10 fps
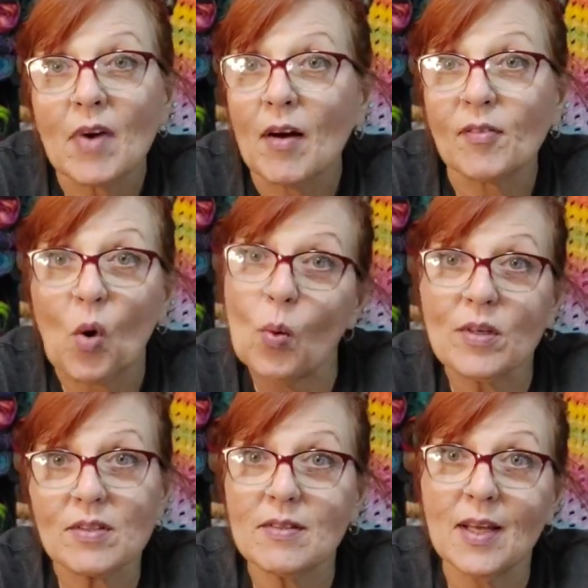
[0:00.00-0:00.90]
of
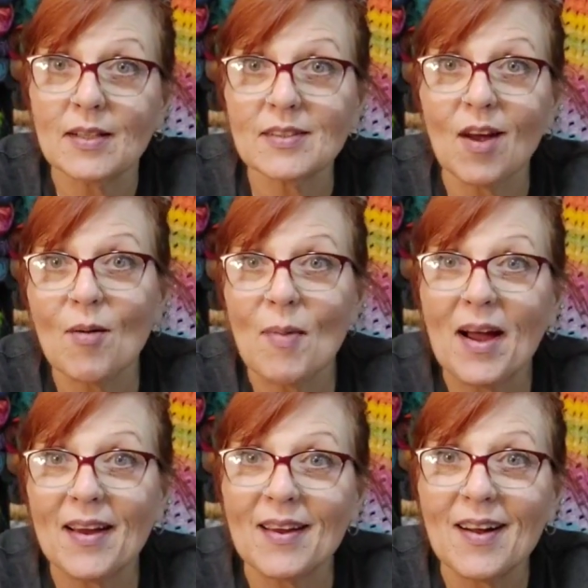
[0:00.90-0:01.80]
course, thanks to all
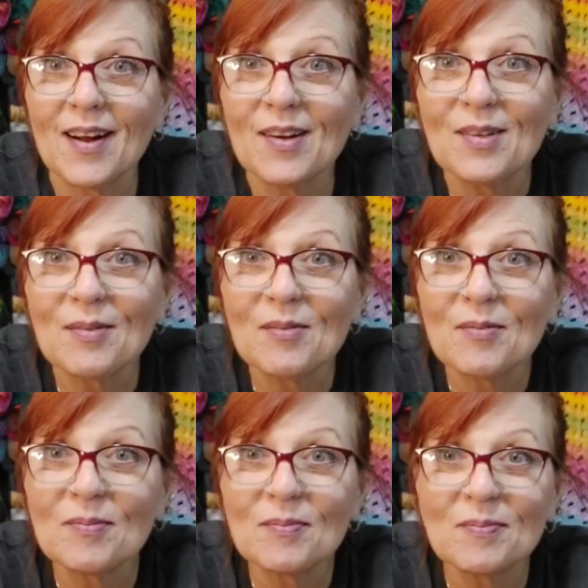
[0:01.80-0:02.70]
my, uh,
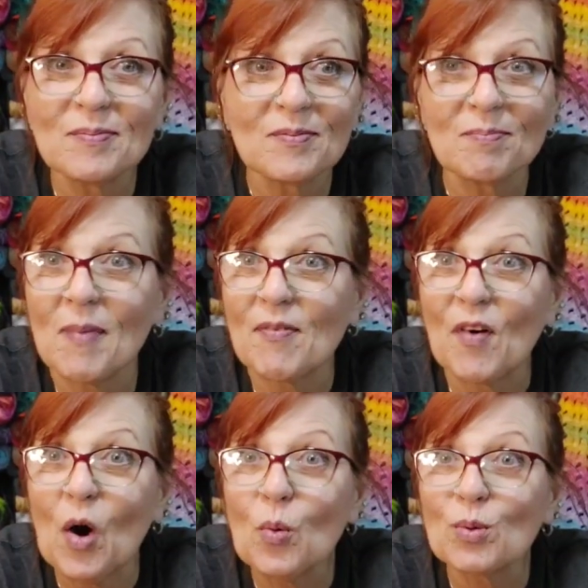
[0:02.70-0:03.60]
my
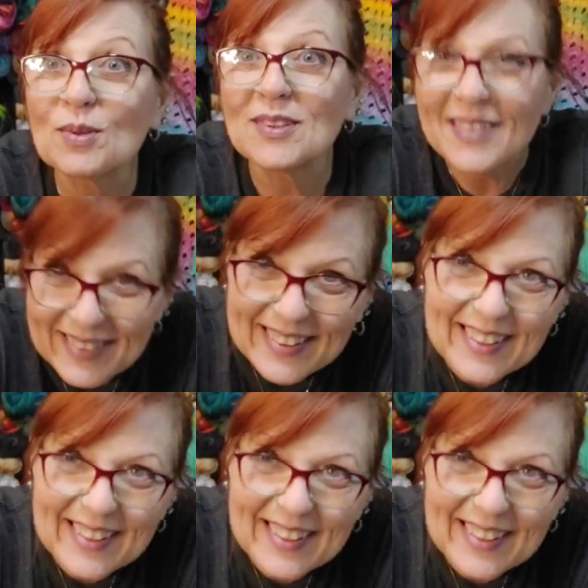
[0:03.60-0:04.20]
folks.